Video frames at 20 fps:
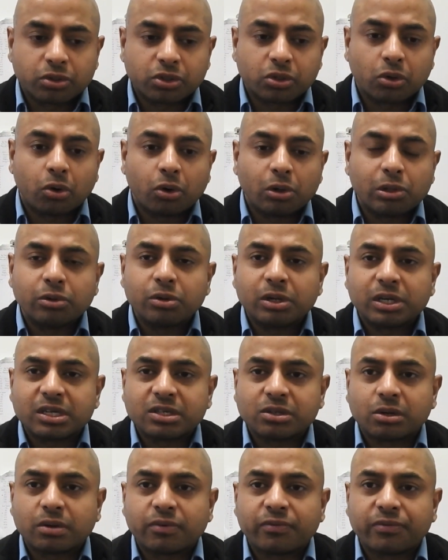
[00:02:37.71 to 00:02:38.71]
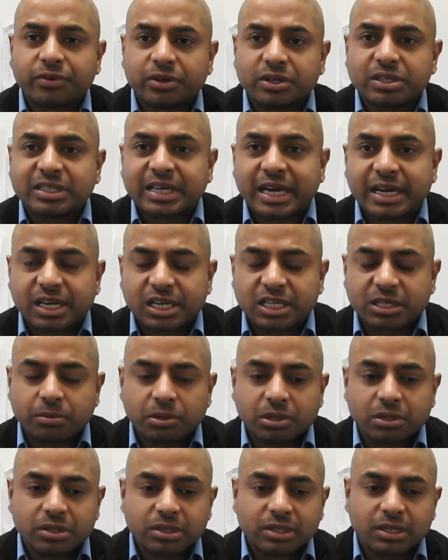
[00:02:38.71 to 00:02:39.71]
So although it is not a first-hand
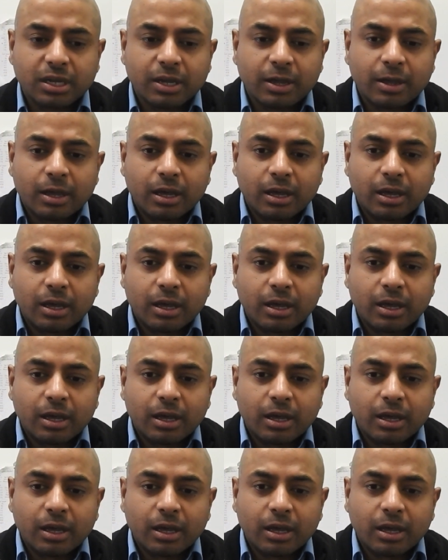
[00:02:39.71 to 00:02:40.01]
experience,